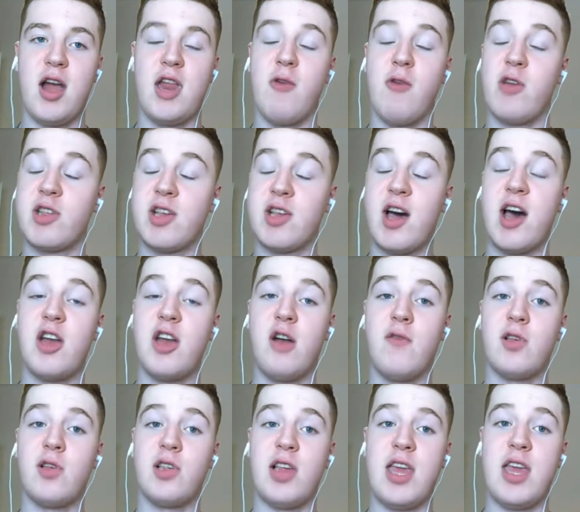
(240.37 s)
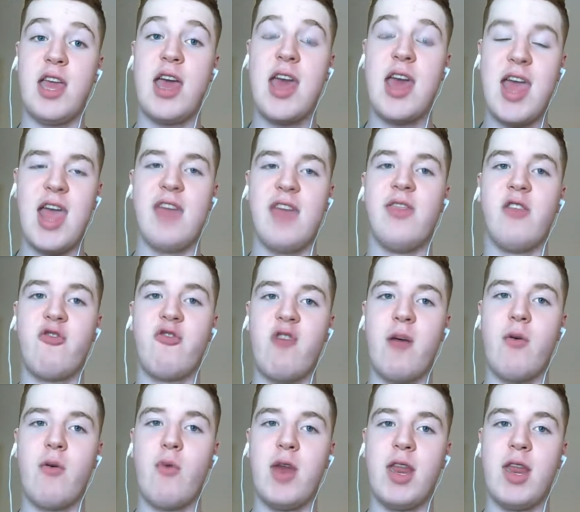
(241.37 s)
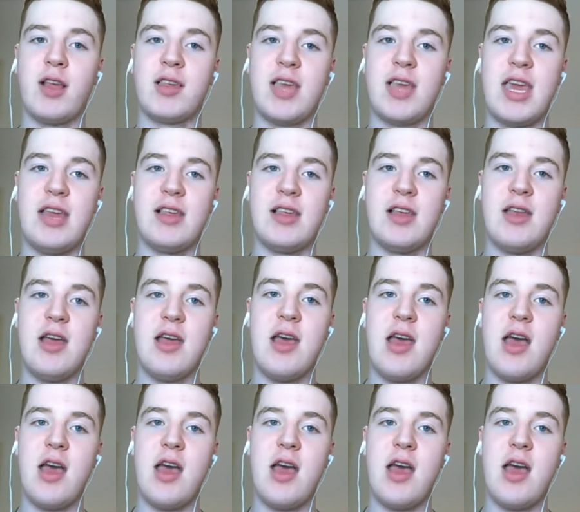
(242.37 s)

He retired, obviously, in the treble-winning season.